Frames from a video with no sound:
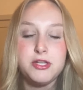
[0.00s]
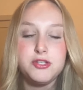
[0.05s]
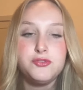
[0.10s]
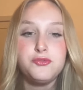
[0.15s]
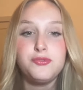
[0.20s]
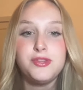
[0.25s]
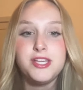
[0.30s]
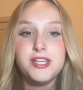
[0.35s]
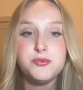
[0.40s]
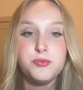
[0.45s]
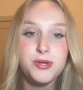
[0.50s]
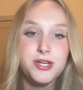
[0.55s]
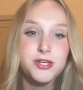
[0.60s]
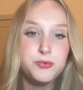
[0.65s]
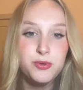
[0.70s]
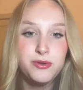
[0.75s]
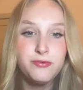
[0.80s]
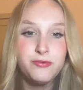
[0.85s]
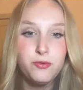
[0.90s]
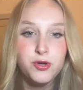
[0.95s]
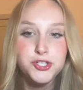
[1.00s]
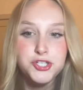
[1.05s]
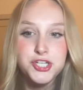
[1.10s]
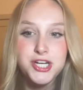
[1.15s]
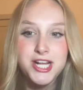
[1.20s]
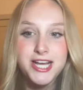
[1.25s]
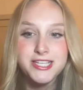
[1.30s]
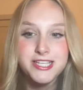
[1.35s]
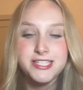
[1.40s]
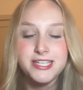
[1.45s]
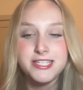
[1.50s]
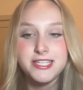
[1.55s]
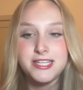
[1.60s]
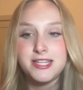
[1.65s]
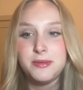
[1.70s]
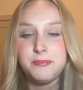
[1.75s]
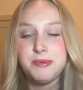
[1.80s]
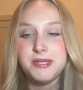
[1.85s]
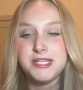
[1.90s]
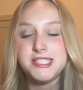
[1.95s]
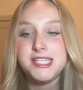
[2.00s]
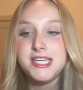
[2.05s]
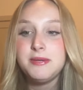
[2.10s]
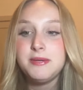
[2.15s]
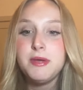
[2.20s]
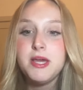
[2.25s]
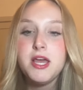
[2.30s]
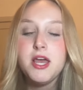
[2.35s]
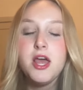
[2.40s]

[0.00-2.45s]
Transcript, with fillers: to the 2024 gymnastics Olympic team.